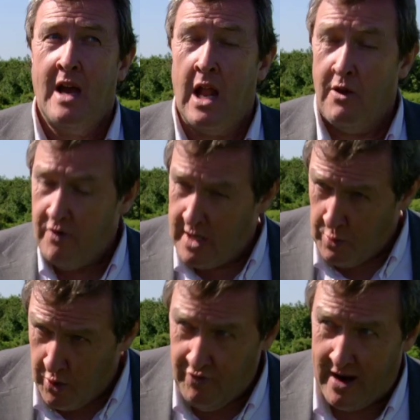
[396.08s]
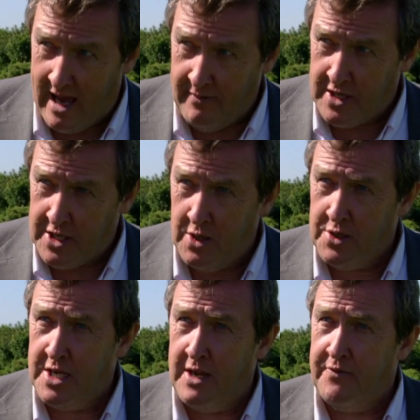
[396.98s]
And I really would run out of
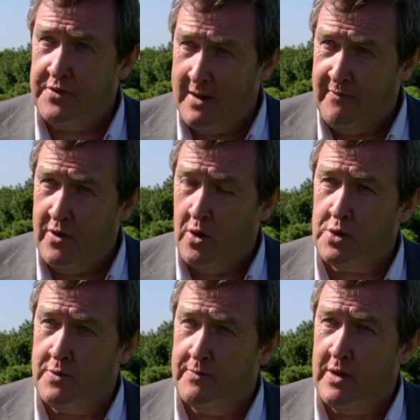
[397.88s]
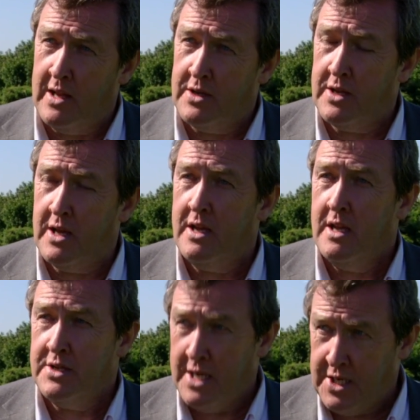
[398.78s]
excuses if 10 furlongs and
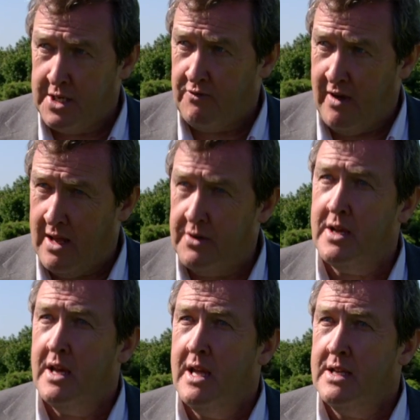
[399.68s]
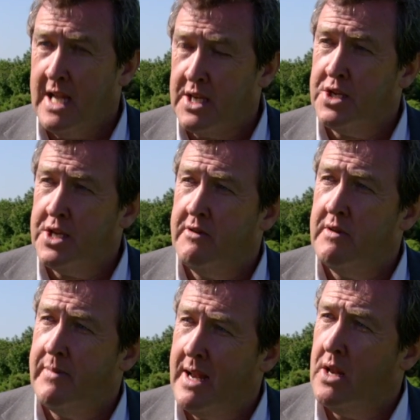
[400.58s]
decent ground doesn't see her
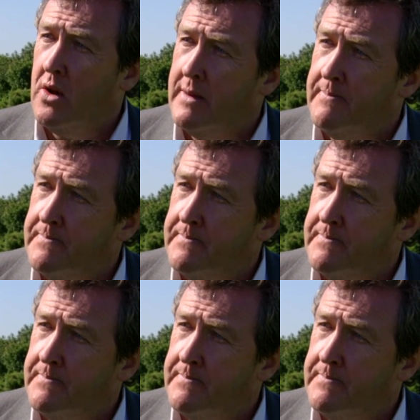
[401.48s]
in a better light.